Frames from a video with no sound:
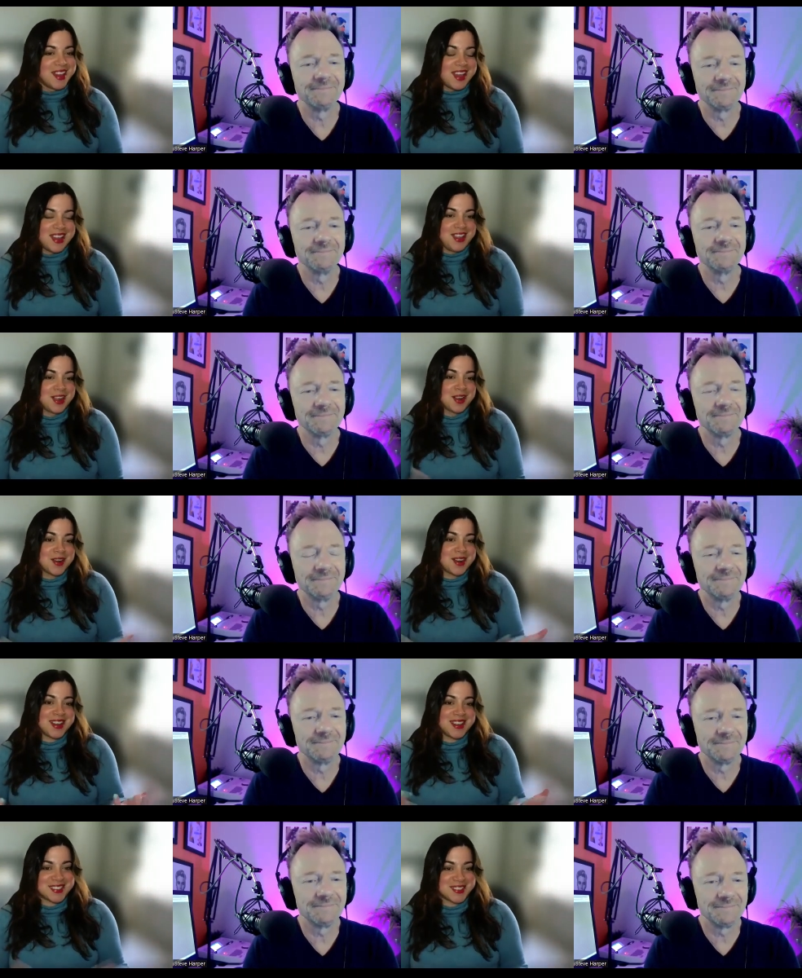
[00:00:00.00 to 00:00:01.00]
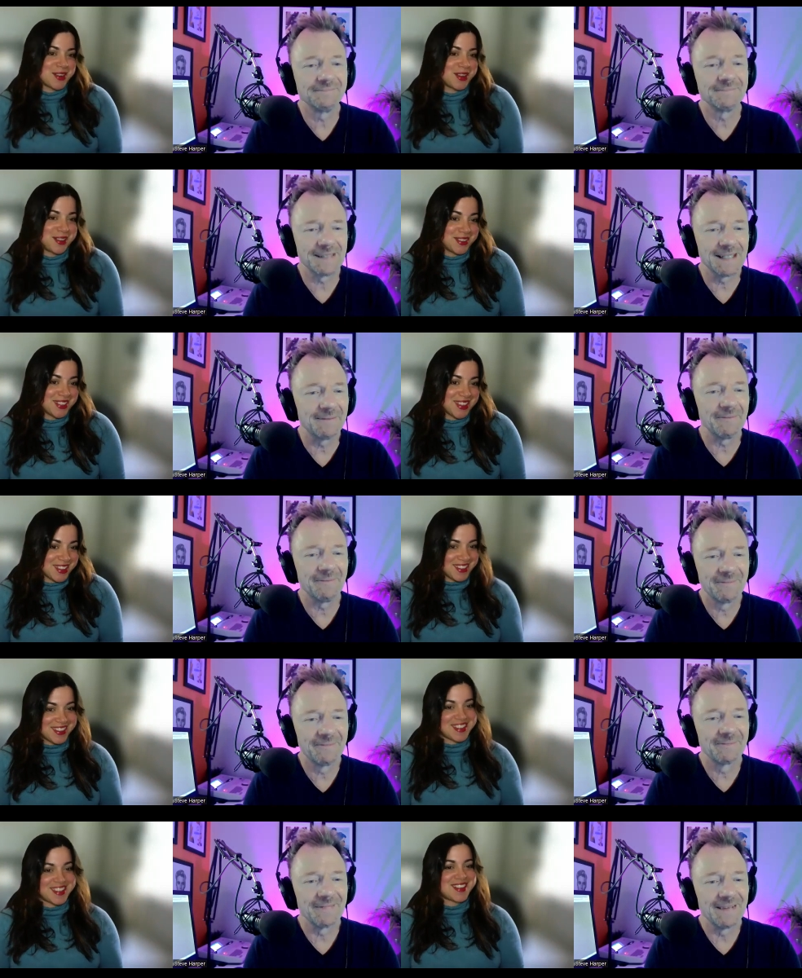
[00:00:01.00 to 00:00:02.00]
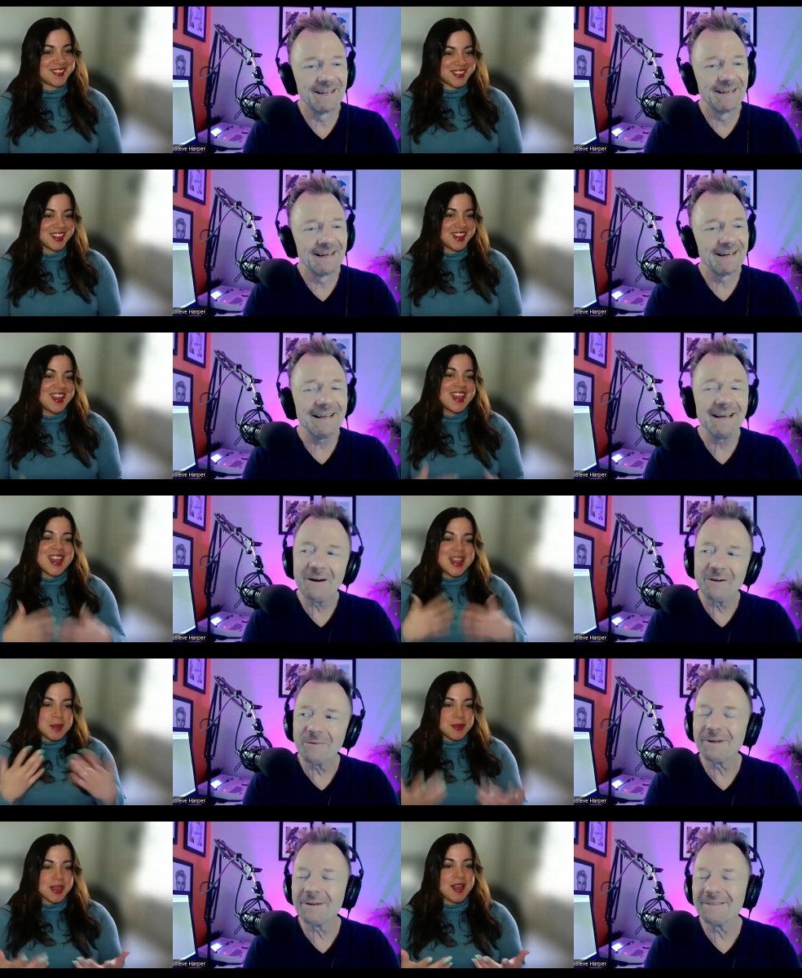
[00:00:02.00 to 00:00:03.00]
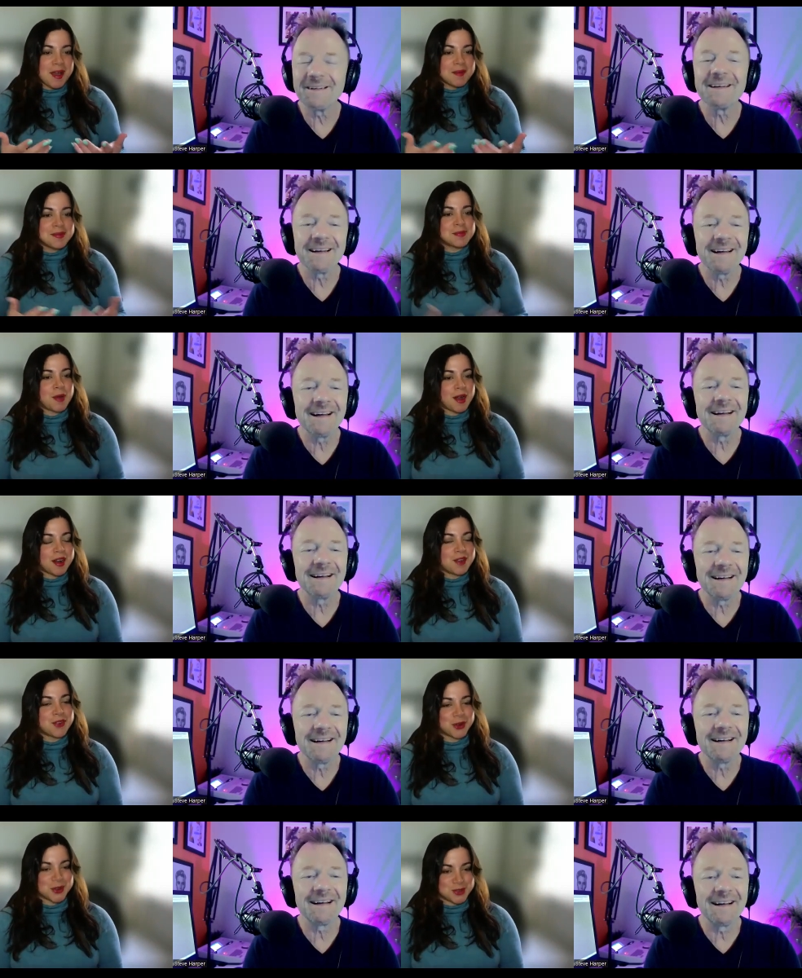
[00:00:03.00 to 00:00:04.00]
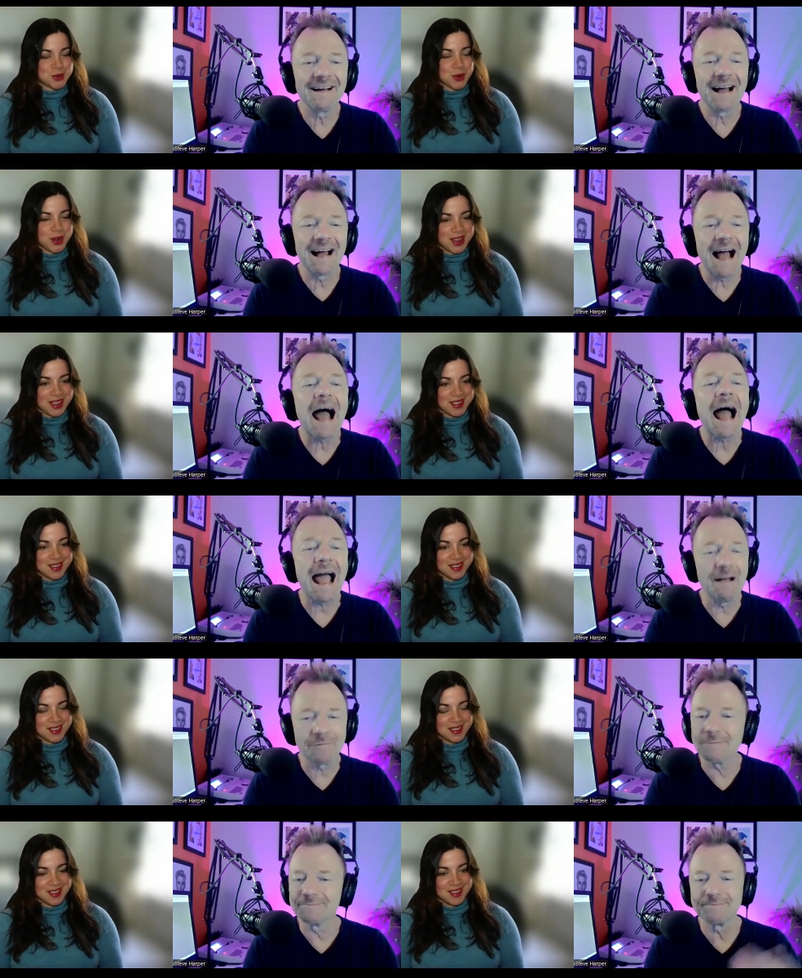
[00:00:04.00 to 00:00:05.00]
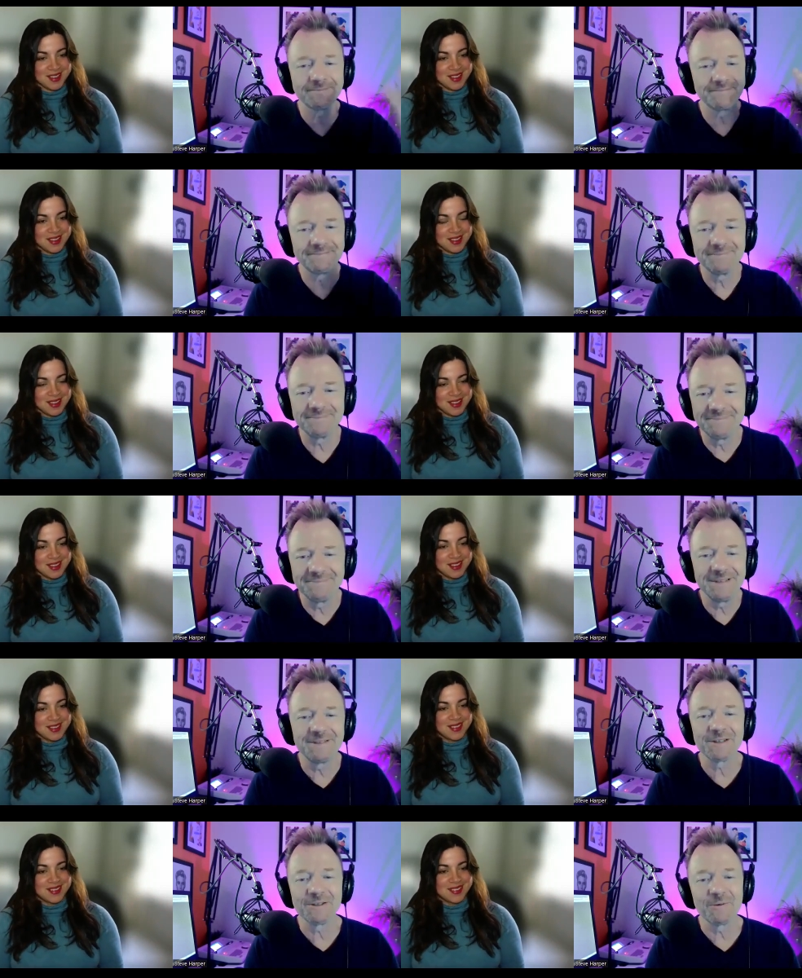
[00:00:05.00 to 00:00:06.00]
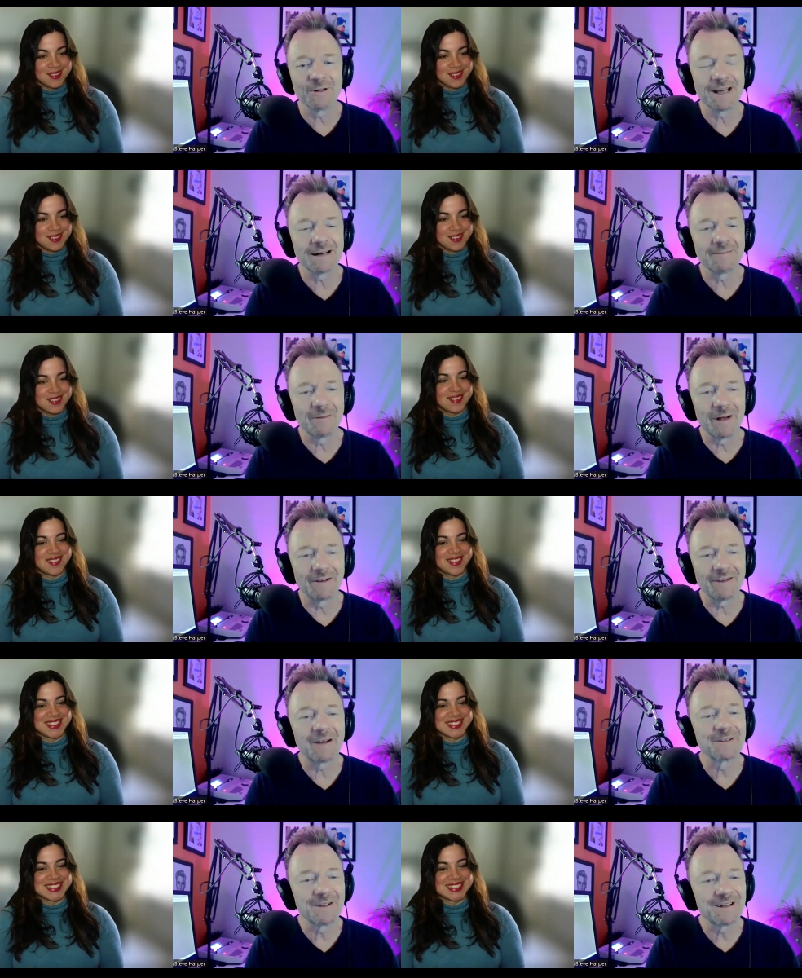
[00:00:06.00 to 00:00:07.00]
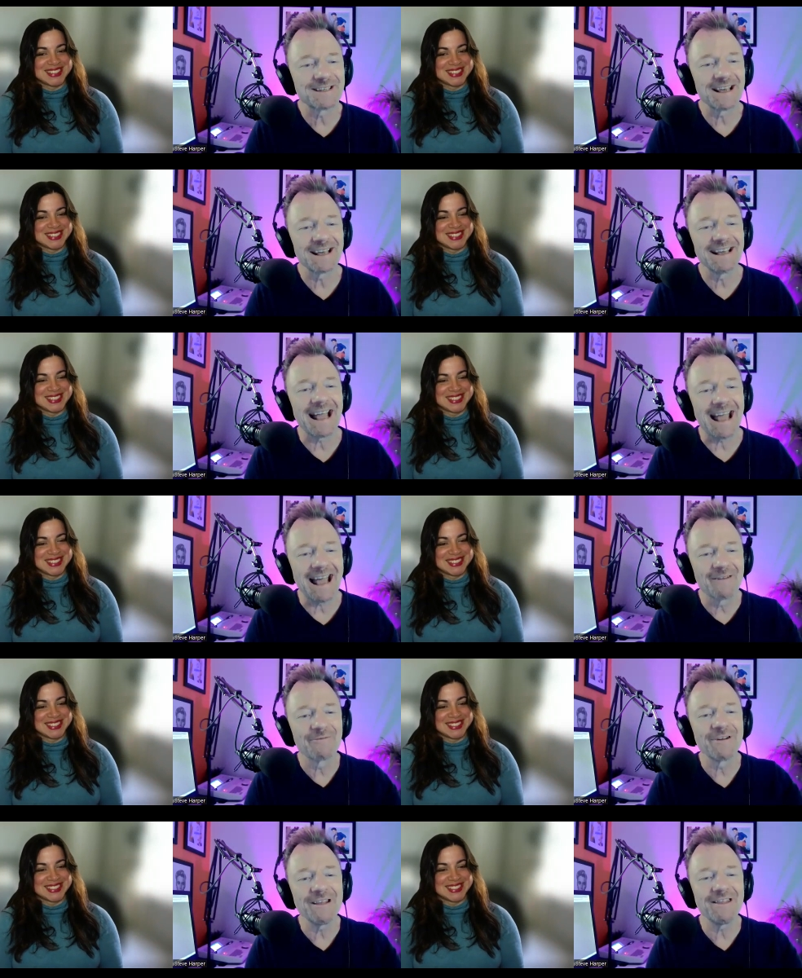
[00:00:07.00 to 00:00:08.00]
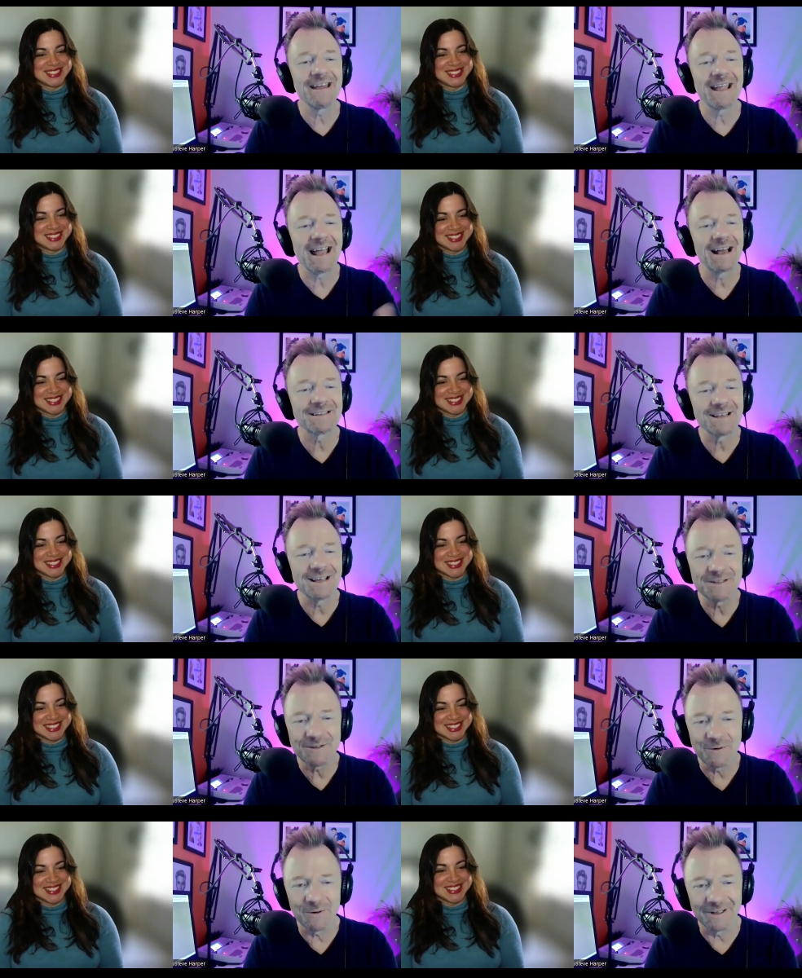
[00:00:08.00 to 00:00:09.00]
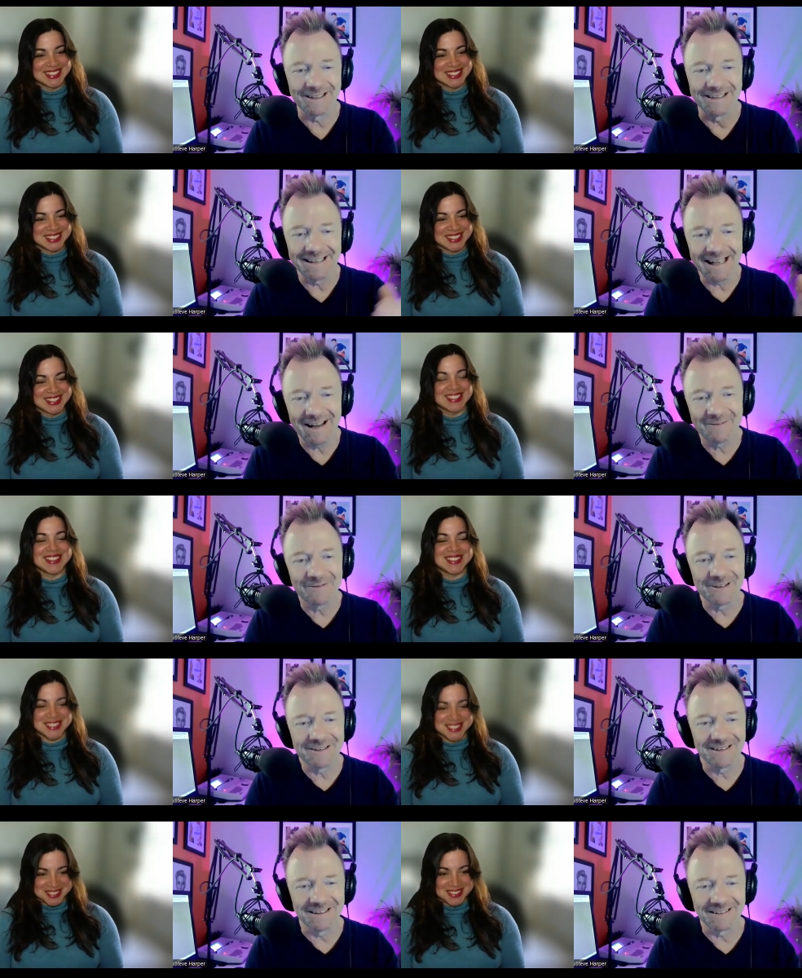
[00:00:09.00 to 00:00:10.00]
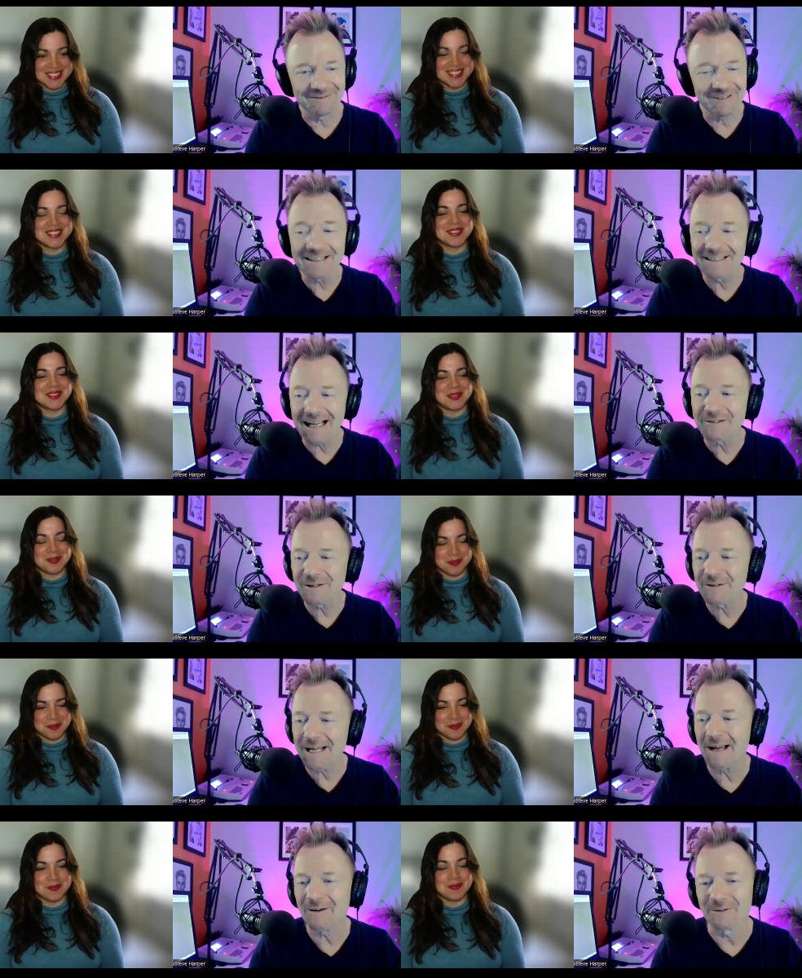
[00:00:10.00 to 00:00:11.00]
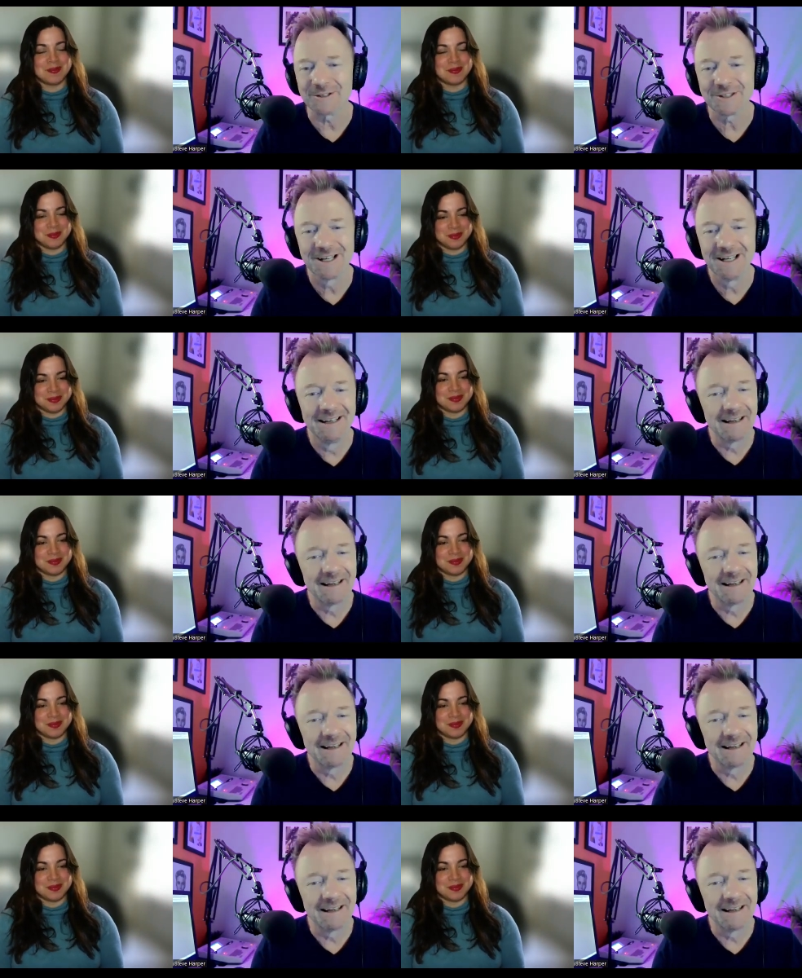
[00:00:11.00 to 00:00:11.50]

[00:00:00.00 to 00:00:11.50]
Speaker 1: And here it is. What do you think, you know?" You and know, it becomes part of your story
Speaker 2: you took the words out of my mouth. I was going to say everything has a story, everything, right down to your couch.